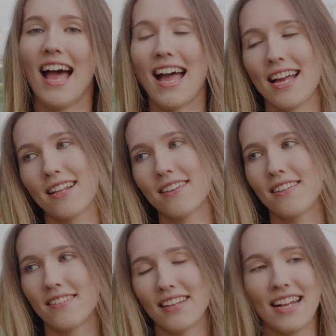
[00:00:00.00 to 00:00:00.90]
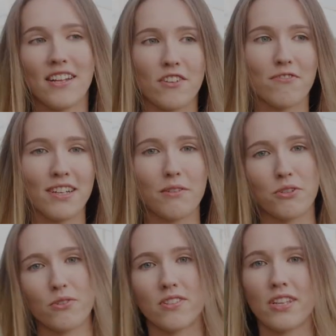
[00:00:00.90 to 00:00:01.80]
And another thing,
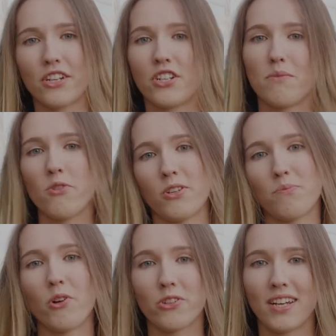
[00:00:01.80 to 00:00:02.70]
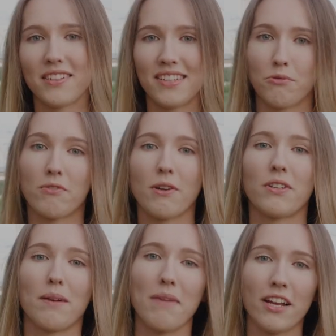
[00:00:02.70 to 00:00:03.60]
which was actually more important, that without
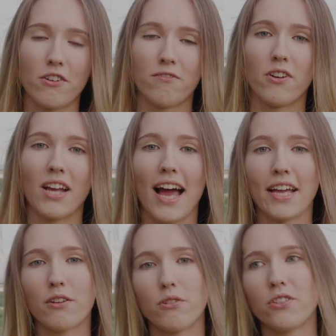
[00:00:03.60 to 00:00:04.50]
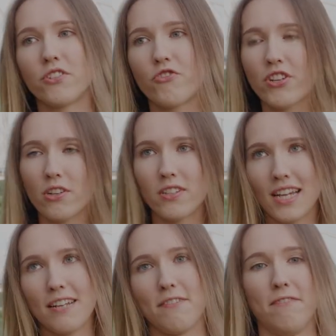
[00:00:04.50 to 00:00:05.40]
a microphone I couldn't record
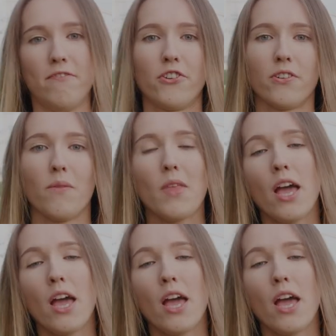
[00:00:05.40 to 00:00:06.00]
anything for you.